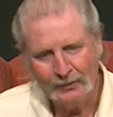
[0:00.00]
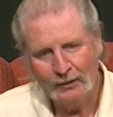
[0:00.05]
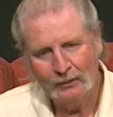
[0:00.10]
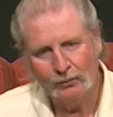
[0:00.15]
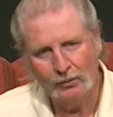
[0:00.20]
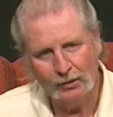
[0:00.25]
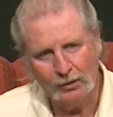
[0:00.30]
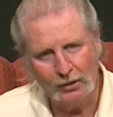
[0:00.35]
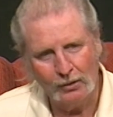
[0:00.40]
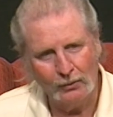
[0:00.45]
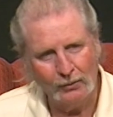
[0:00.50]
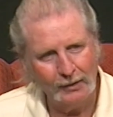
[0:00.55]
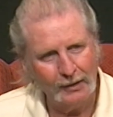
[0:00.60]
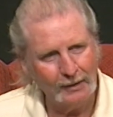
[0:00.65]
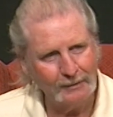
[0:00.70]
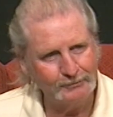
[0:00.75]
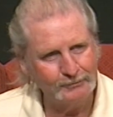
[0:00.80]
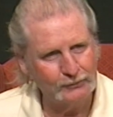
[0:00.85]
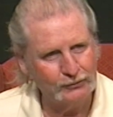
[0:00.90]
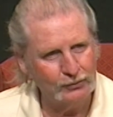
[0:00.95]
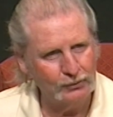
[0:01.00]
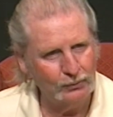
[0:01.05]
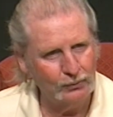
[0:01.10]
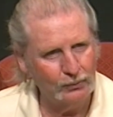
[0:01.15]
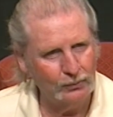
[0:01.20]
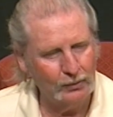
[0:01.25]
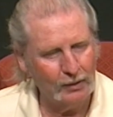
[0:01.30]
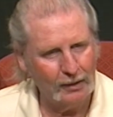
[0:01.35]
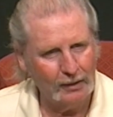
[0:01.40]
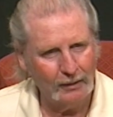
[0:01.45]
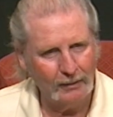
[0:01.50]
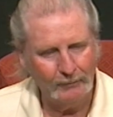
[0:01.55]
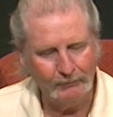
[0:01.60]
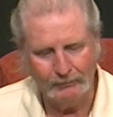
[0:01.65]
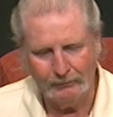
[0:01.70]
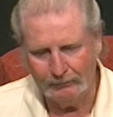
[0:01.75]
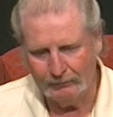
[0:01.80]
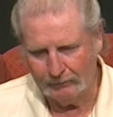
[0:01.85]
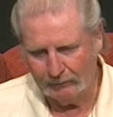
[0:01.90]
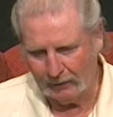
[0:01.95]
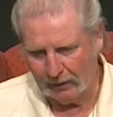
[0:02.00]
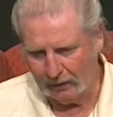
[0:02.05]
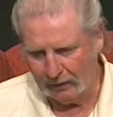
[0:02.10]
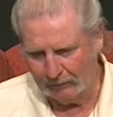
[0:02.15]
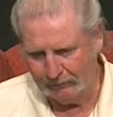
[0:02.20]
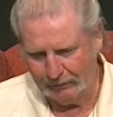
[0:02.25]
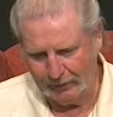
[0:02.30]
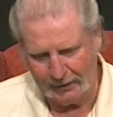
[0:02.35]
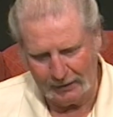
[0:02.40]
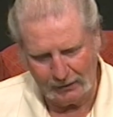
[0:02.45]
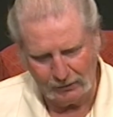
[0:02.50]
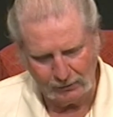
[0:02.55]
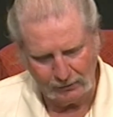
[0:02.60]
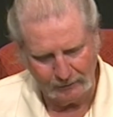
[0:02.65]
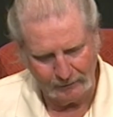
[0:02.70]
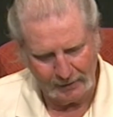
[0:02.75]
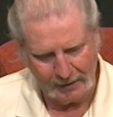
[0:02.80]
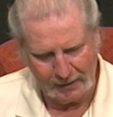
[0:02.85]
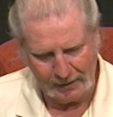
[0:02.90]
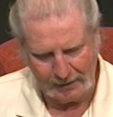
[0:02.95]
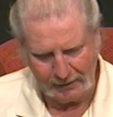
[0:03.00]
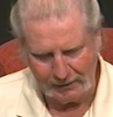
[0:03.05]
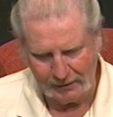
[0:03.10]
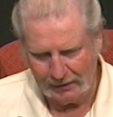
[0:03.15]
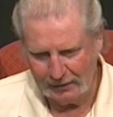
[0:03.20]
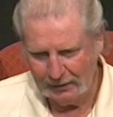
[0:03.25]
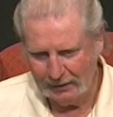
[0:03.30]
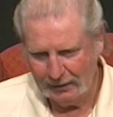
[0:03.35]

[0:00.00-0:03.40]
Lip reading: We're going up to Bangor, Maine.